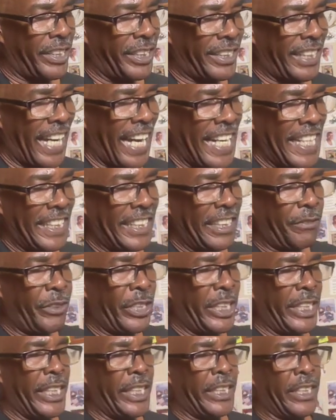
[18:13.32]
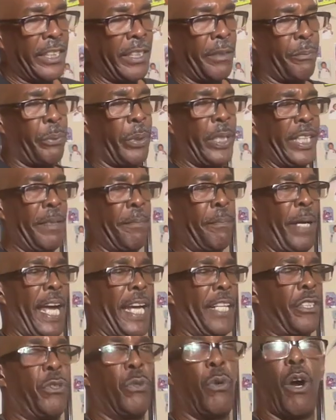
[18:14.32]
this ancient religion and bring it
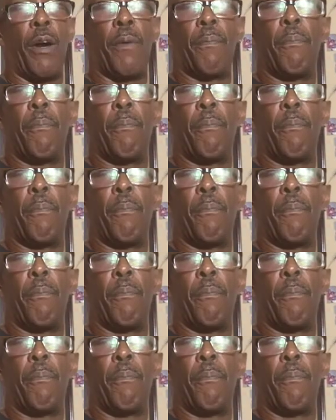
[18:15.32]
back to our